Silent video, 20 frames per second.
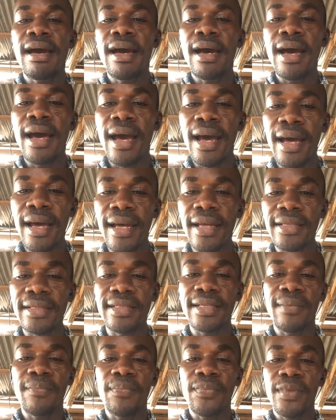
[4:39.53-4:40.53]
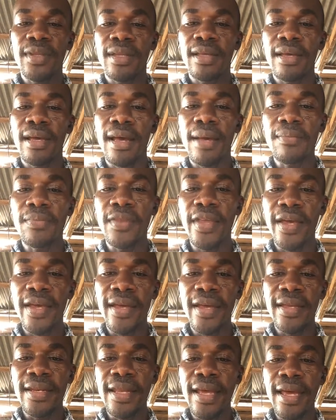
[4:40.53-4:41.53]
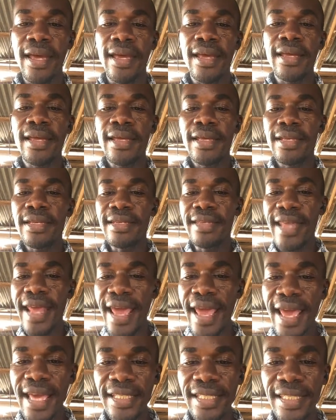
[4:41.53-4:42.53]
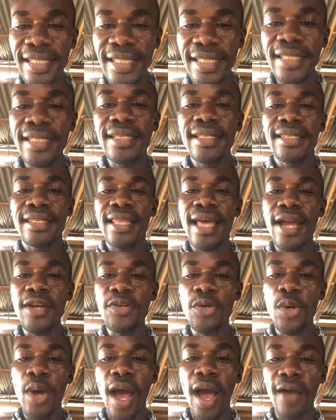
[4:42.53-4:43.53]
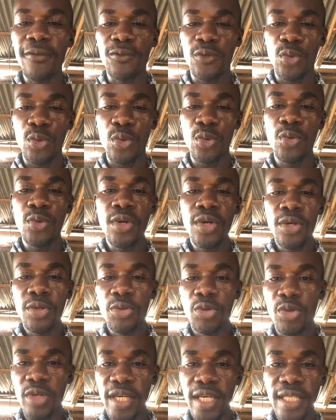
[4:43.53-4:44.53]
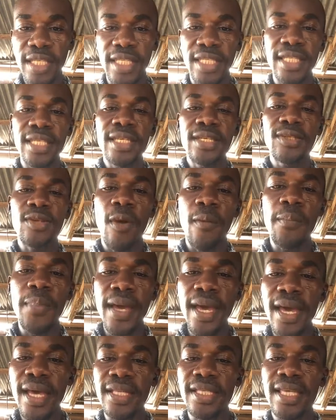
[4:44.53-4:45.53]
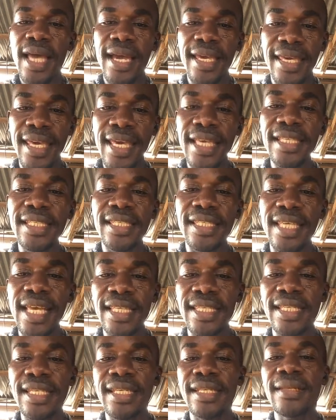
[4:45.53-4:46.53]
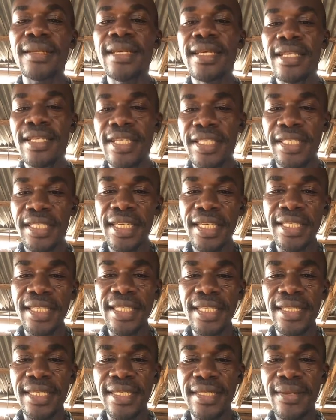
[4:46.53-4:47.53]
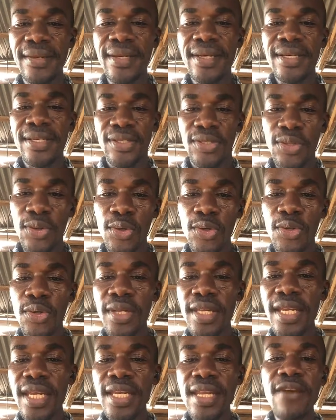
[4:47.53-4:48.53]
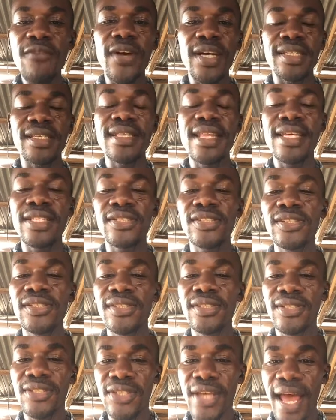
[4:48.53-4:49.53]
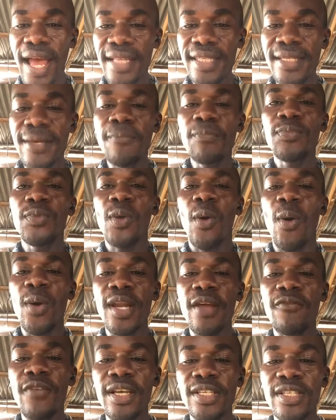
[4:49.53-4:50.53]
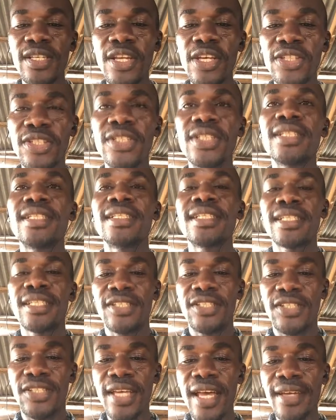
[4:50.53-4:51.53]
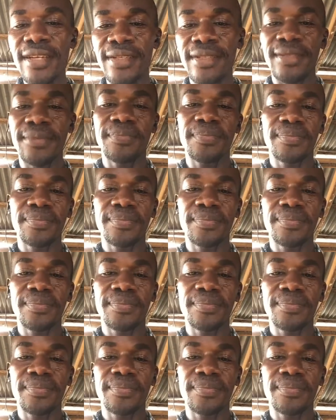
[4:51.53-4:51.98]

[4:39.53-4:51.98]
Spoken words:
and the days that you have to treat your birds against certain diseases. So you need the vaccination chart or the vaccination schedule.